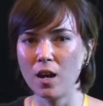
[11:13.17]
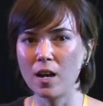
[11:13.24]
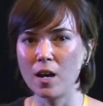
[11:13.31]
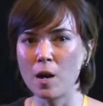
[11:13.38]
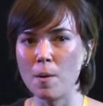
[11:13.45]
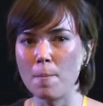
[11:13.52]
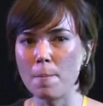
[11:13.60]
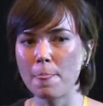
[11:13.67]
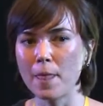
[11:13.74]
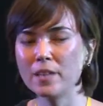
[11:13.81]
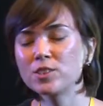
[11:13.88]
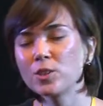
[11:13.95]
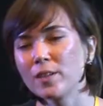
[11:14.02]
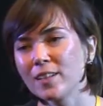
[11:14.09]

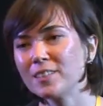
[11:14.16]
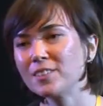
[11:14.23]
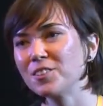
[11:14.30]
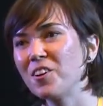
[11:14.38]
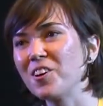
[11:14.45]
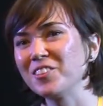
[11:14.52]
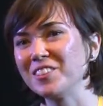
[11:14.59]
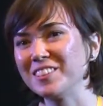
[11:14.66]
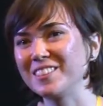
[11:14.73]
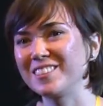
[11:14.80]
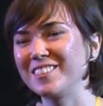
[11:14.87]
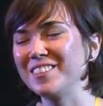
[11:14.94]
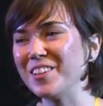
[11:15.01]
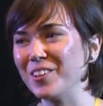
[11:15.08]
And so I like to call this,
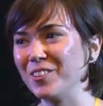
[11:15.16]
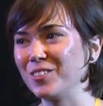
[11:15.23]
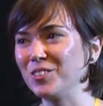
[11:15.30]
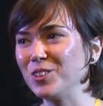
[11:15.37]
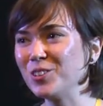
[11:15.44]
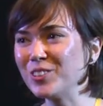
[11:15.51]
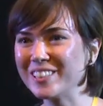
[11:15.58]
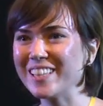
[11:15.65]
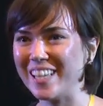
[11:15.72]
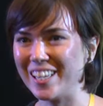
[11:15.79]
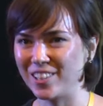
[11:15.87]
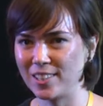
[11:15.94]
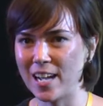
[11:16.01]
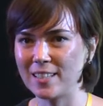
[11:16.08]
you know, using the
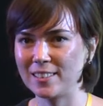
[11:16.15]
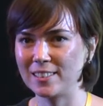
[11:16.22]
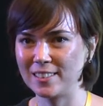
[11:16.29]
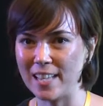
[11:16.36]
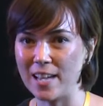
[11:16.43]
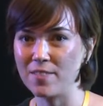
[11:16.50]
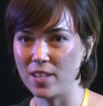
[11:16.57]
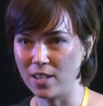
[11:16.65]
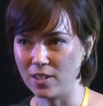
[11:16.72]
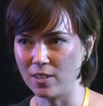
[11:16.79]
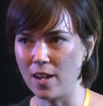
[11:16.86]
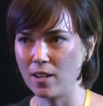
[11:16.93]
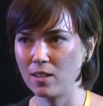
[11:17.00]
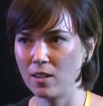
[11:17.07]
internet to save the
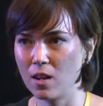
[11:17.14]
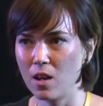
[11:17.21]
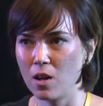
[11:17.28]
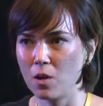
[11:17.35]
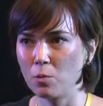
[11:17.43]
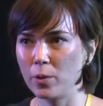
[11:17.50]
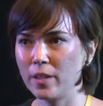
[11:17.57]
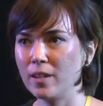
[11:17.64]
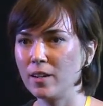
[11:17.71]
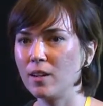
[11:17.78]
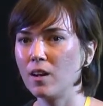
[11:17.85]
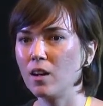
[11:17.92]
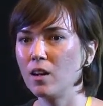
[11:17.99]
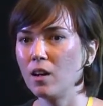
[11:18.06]
internet.
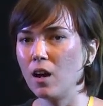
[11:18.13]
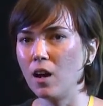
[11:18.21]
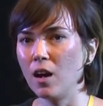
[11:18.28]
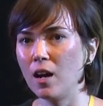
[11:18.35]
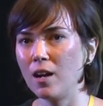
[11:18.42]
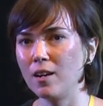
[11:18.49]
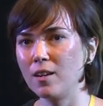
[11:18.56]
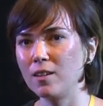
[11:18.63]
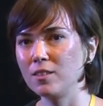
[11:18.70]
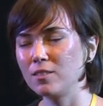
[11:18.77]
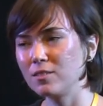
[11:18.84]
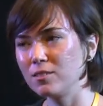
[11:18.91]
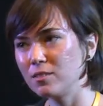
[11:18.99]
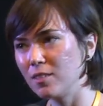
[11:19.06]
We
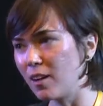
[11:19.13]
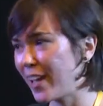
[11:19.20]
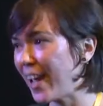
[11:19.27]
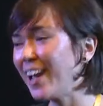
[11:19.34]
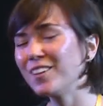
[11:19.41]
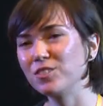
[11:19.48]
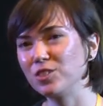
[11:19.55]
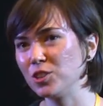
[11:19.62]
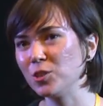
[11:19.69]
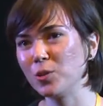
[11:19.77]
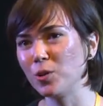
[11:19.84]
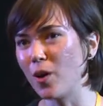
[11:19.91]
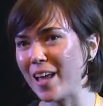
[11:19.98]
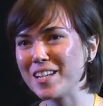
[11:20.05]
can't
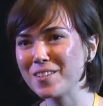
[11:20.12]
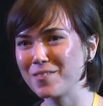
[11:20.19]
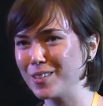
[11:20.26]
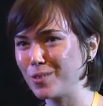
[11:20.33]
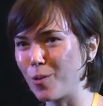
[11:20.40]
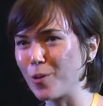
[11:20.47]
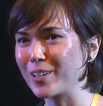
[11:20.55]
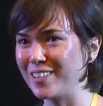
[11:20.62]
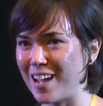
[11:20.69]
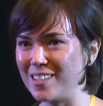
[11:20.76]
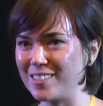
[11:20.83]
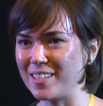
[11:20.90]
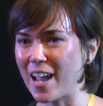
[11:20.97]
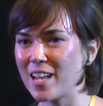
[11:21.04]
do any of this
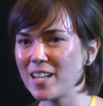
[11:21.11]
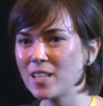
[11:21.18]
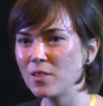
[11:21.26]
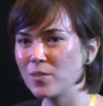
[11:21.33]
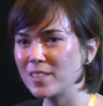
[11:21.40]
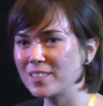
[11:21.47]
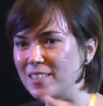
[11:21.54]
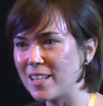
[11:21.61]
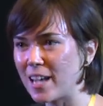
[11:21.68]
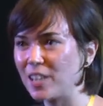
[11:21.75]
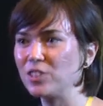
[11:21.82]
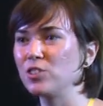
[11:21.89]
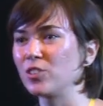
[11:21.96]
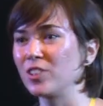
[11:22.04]
organizing, any of this
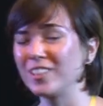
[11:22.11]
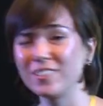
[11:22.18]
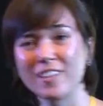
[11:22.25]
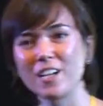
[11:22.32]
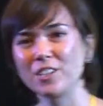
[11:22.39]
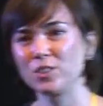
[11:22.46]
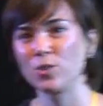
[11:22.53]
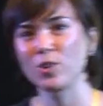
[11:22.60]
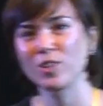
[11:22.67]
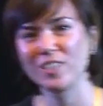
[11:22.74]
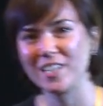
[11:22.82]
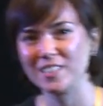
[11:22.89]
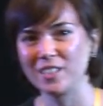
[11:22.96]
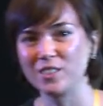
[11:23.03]
national or international
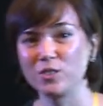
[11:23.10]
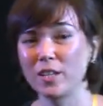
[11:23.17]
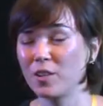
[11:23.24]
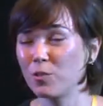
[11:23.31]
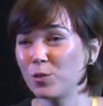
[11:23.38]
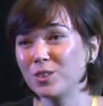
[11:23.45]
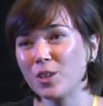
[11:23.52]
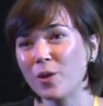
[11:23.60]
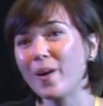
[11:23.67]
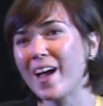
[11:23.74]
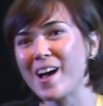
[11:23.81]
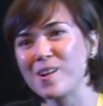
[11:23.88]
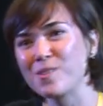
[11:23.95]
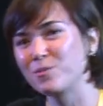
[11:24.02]
organizing, if we don't
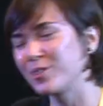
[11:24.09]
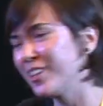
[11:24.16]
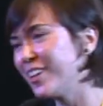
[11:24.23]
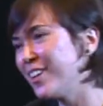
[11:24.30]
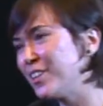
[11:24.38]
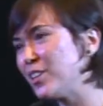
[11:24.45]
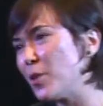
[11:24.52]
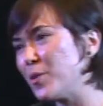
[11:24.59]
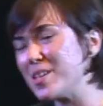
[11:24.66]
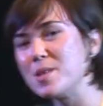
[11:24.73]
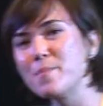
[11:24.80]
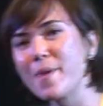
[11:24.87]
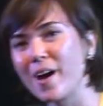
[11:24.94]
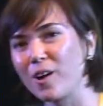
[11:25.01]
have, you know,
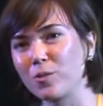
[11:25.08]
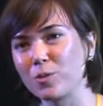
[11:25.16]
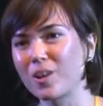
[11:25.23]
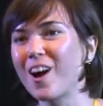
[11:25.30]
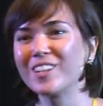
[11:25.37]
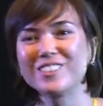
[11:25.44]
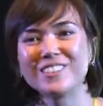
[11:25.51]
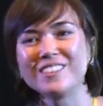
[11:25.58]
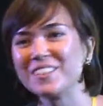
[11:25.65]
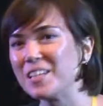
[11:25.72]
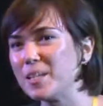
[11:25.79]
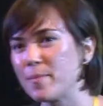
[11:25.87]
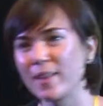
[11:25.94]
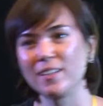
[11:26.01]
email,
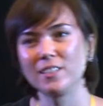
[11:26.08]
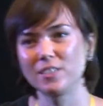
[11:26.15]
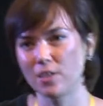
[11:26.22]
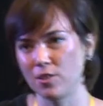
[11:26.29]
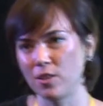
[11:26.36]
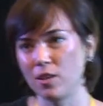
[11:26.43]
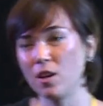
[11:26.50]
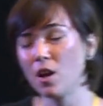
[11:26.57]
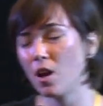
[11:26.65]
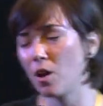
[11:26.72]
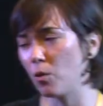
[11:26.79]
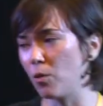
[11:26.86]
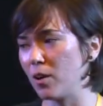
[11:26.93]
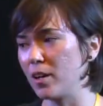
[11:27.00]
constantly emailing each other,
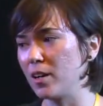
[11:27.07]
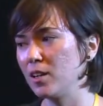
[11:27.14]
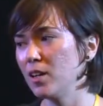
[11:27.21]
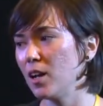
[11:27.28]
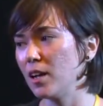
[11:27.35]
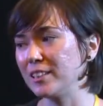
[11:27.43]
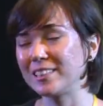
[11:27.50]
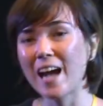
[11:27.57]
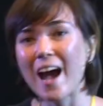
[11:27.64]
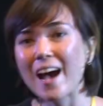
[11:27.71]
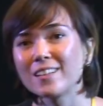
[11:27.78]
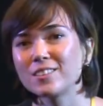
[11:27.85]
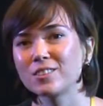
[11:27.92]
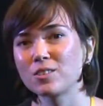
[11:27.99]
or
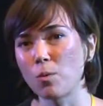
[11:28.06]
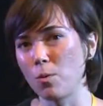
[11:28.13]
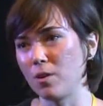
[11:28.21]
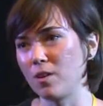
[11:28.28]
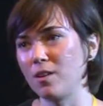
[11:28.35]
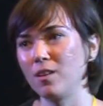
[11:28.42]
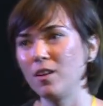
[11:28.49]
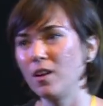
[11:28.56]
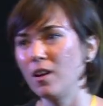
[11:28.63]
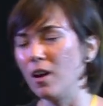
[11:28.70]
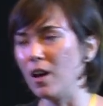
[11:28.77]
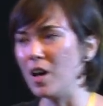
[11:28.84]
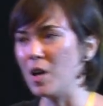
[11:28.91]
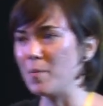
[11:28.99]
chats, or
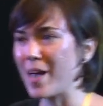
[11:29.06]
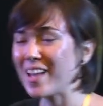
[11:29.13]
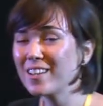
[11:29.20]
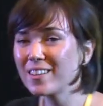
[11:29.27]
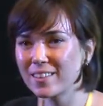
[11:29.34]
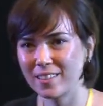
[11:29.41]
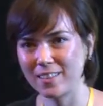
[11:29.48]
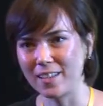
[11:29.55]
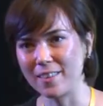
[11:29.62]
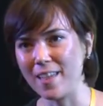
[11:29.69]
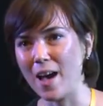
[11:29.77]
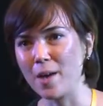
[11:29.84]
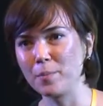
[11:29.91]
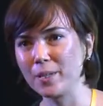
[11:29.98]
anything like
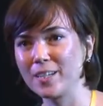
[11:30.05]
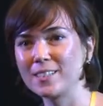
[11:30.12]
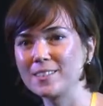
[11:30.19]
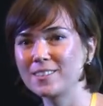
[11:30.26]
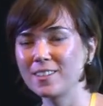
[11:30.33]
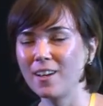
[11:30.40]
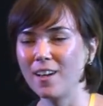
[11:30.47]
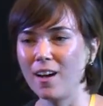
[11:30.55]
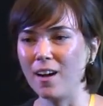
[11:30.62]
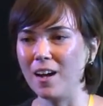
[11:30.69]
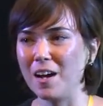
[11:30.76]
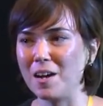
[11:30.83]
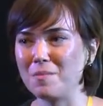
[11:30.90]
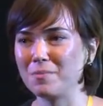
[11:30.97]
that, because,
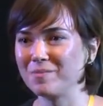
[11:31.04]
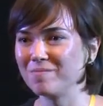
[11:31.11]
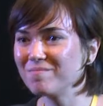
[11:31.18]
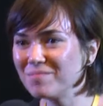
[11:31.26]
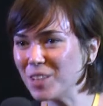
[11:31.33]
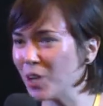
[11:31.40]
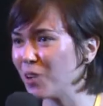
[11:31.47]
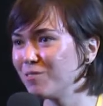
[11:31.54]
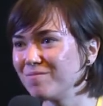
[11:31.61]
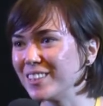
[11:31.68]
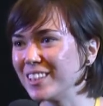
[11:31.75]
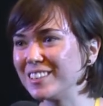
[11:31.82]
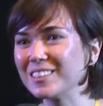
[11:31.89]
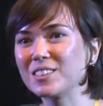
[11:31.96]
you know,
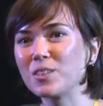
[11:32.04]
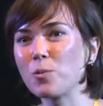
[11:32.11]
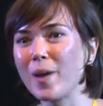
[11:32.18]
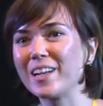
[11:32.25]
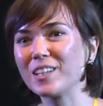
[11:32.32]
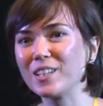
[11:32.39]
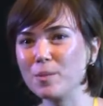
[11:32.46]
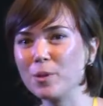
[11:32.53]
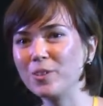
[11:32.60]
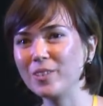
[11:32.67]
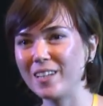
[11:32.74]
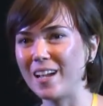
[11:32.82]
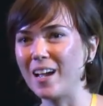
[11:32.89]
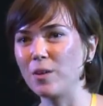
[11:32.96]
it's just a way to
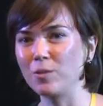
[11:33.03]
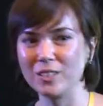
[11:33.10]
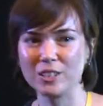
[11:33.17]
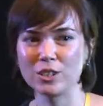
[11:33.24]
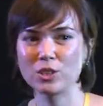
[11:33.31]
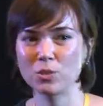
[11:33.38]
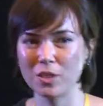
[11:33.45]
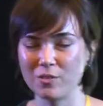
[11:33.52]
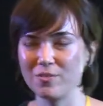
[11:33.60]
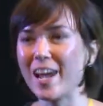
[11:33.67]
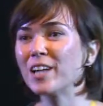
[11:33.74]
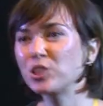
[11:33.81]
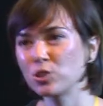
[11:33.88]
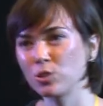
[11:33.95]
communicate, and it's just sort of
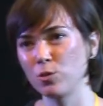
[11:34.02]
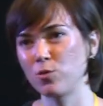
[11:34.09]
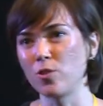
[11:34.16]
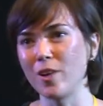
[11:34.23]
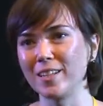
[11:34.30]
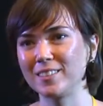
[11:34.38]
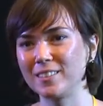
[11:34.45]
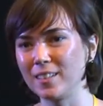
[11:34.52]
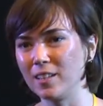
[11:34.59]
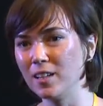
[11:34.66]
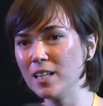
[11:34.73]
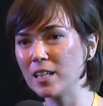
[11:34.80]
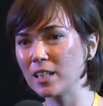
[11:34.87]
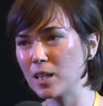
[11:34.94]
natural for us
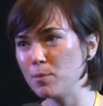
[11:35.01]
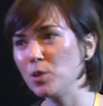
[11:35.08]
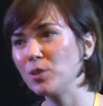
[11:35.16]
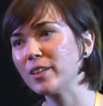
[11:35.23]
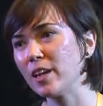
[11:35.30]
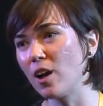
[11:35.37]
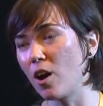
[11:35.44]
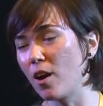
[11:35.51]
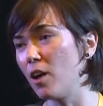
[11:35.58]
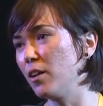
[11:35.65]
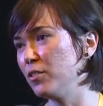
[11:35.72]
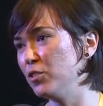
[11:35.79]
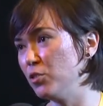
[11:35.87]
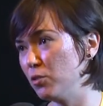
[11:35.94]
to communicate
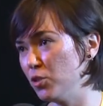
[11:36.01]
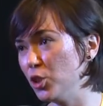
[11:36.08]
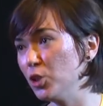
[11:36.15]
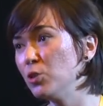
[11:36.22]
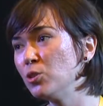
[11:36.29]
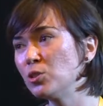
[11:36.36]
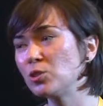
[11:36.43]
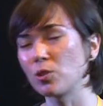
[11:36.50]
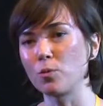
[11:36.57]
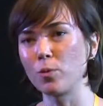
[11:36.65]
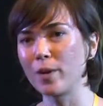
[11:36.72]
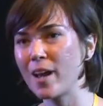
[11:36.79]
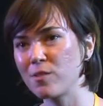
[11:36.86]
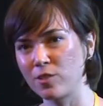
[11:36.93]
news or
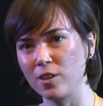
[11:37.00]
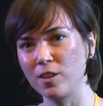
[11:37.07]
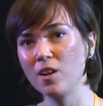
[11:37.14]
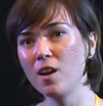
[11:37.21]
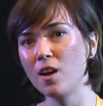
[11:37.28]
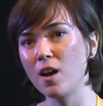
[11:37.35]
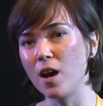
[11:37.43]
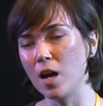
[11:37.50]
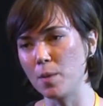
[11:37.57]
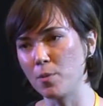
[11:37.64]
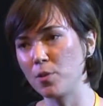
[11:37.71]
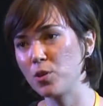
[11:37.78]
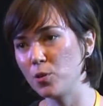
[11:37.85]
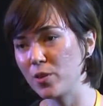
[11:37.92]
whatever
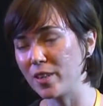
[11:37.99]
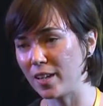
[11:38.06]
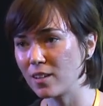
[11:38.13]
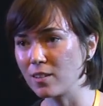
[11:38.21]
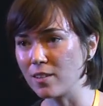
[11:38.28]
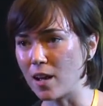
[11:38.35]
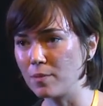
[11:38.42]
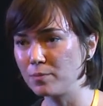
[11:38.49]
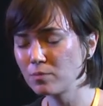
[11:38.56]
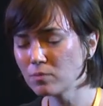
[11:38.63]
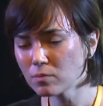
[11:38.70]
through the internet.